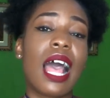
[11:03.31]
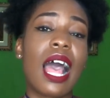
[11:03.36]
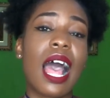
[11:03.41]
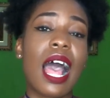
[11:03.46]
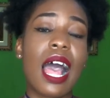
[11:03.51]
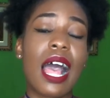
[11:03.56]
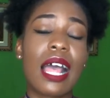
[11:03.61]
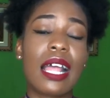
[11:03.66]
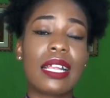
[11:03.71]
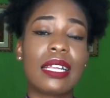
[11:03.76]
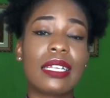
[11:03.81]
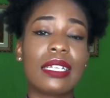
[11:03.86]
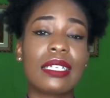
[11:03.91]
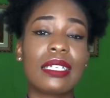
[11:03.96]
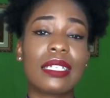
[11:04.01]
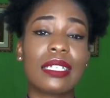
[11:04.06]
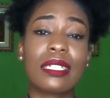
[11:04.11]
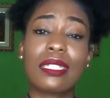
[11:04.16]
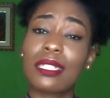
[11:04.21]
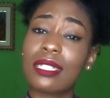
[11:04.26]

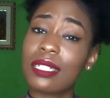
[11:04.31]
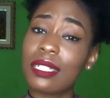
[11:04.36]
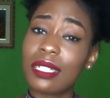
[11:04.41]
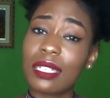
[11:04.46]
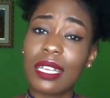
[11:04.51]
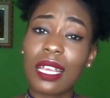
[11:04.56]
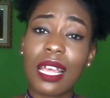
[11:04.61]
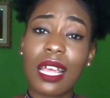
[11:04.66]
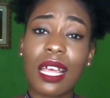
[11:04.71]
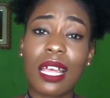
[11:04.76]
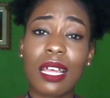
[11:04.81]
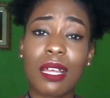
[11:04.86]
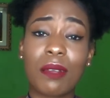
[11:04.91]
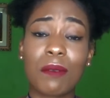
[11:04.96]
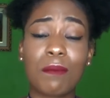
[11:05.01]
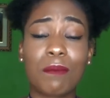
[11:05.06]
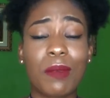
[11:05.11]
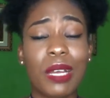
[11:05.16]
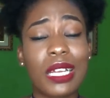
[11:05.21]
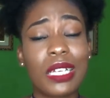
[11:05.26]
and yeah
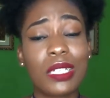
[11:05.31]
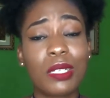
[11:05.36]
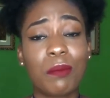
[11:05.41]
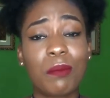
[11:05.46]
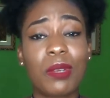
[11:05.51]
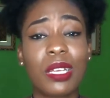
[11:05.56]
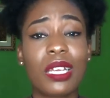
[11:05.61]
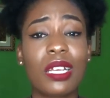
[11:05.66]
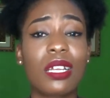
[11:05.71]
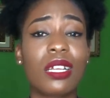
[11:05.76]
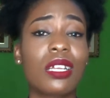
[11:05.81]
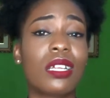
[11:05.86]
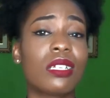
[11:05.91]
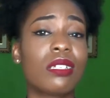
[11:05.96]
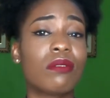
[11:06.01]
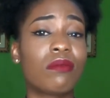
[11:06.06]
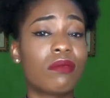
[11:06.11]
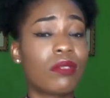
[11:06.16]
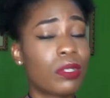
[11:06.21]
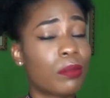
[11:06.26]
buy
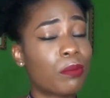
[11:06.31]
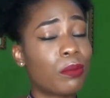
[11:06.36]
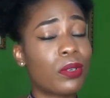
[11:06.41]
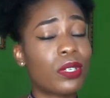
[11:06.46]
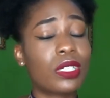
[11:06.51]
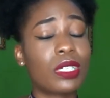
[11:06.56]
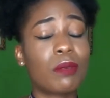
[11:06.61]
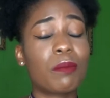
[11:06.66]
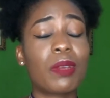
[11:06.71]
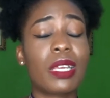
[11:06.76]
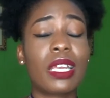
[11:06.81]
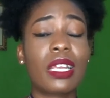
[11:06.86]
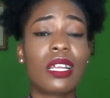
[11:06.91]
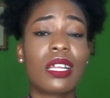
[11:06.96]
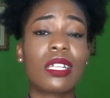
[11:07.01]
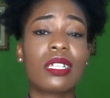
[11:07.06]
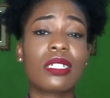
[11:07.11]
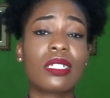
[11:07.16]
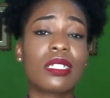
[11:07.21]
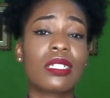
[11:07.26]
jamaican support
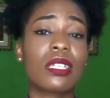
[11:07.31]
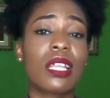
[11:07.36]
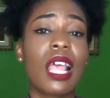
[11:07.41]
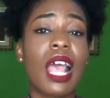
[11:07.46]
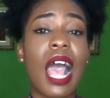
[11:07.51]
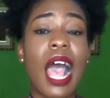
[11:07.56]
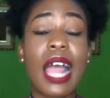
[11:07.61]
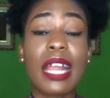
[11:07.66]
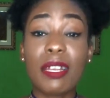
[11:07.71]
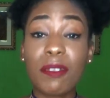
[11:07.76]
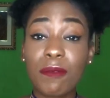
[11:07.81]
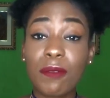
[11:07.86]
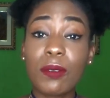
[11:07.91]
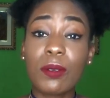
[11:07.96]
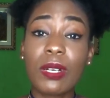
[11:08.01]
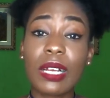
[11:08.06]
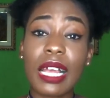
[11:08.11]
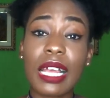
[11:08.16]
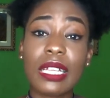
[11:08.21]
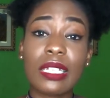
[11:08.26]
jamaicans and if
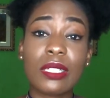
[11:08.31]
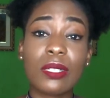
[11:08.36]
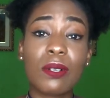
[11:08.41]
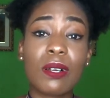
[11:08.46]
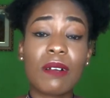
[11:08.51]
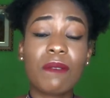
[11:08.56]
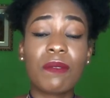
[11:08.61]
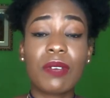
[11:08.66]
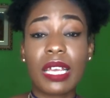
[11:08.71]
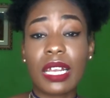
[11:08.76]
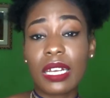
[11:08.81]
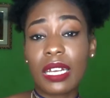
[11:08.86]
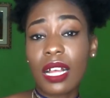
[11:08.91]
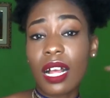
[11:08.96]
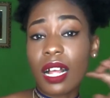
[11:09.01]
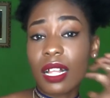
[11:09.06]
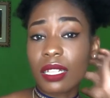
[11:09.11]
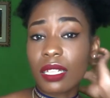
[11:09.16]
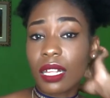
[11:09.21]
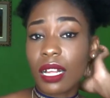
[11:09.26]
you guys know of any
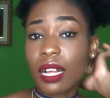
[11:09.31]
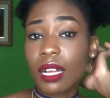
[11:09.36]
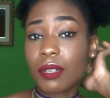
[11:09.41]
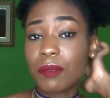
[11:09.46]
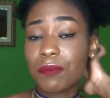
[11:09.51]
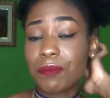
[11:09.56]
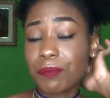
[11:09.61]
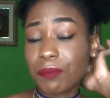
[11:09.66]
other